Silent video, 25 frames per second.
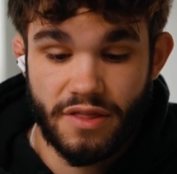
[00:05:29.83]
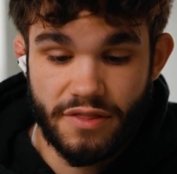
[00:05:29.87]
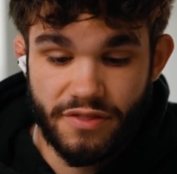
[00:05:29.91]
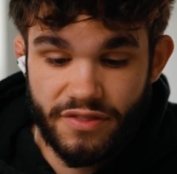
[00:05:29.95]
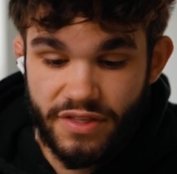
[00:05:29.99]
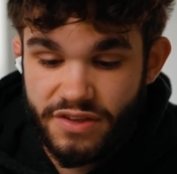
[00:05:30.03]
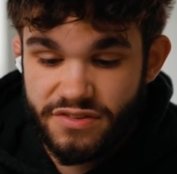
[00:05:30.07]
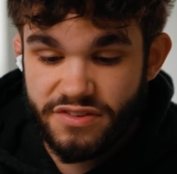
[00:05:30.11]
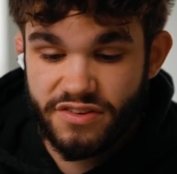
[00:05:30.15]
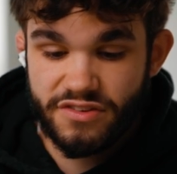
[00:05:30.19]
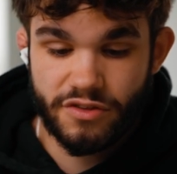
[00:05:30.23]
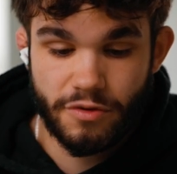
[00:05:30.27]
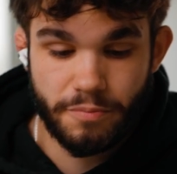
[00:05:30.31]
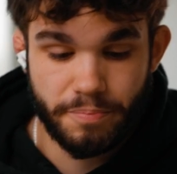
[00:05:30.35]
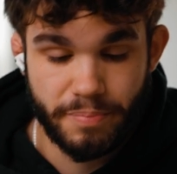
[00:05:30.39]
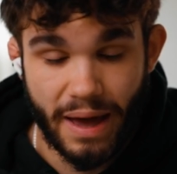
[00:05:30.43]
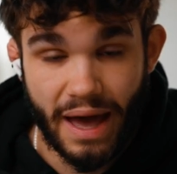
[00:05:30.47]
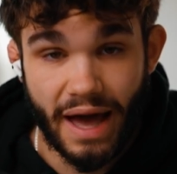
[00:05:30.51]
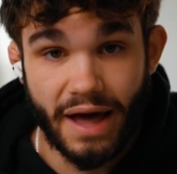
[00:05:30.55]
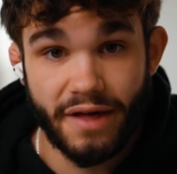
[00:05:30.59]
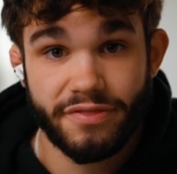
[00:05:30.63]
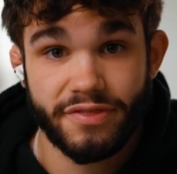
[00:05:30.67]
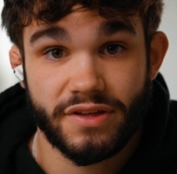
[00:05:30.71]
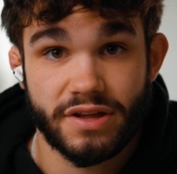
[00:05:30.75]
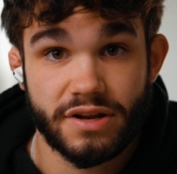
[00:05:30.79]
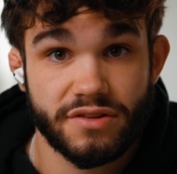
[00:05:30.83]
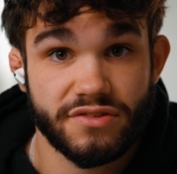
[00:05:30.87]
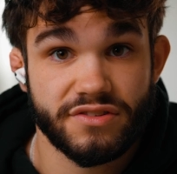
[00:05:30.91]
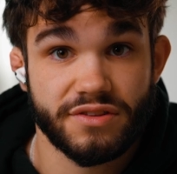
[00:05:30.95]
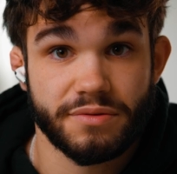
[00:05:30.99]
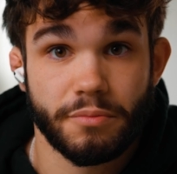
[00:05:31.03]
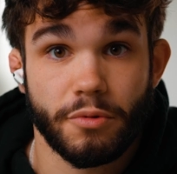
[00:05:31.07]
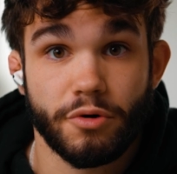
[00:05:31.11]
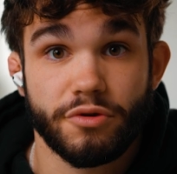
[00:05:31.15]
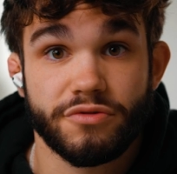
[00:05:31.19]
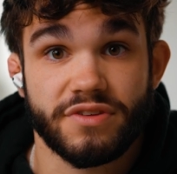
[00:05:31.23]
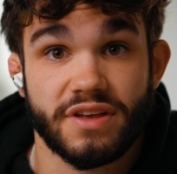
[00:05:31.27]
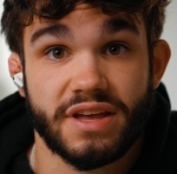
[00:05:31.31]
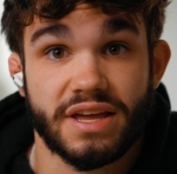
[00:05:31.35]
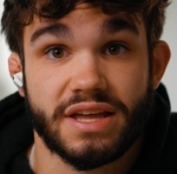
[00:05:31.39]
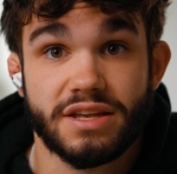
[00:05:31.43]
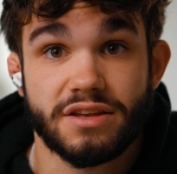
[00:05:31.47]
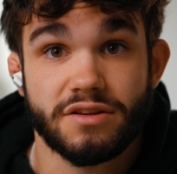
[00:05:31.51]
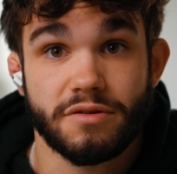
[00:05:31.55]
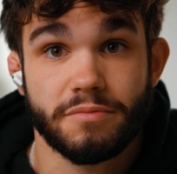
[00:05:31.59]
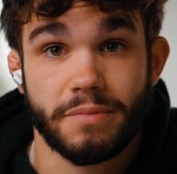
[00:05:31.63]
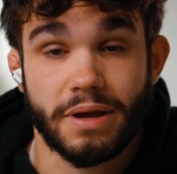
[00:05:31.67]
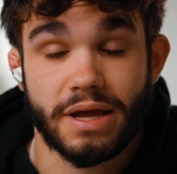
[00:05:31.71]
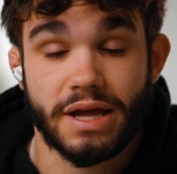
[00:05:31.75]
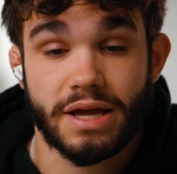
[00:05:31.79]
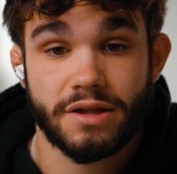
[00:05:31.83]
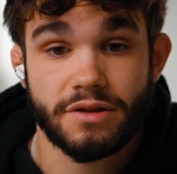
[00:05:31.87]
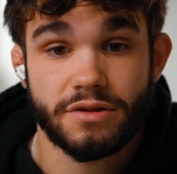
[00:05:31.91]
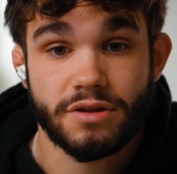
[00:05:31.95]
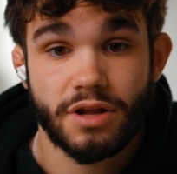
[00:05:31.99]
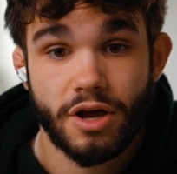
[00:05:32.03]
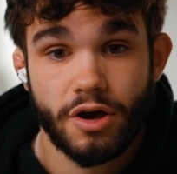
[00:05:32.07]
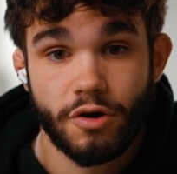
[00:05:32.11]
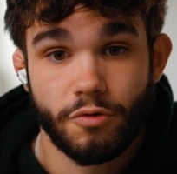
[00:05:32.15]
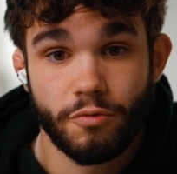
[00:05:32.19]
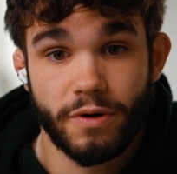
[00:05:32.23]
This is a path that is the most in demand